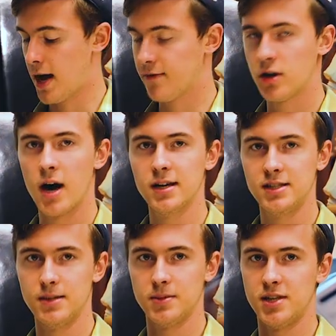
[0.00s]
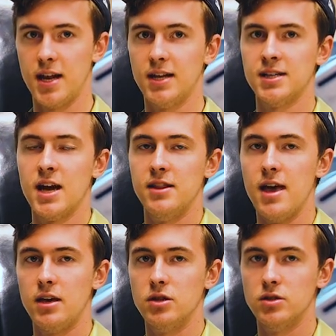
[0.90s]
have custom settings
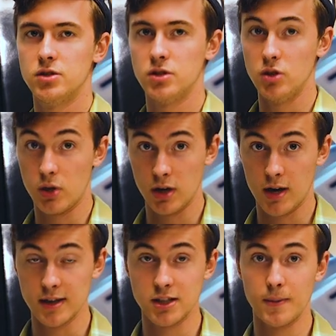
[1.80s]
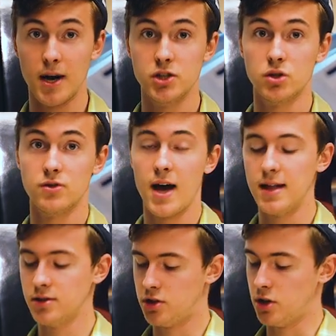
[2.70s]
that you can, you can customize your
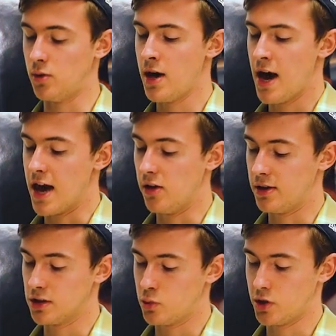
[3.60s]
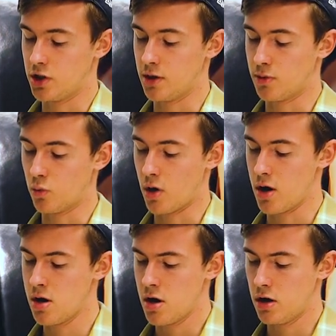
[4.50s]
lens to, and you can switch number
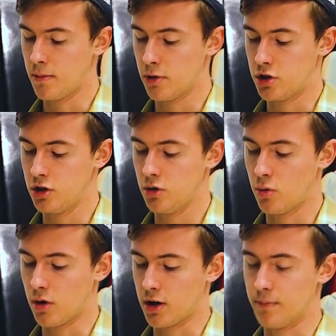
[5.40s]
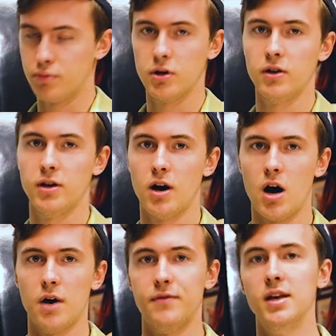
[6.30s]
one, number two, or completely
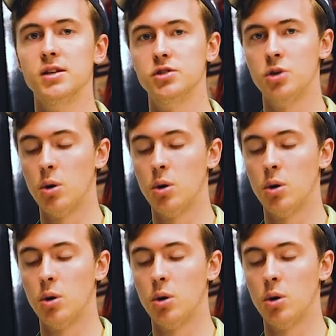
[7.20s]
off. It is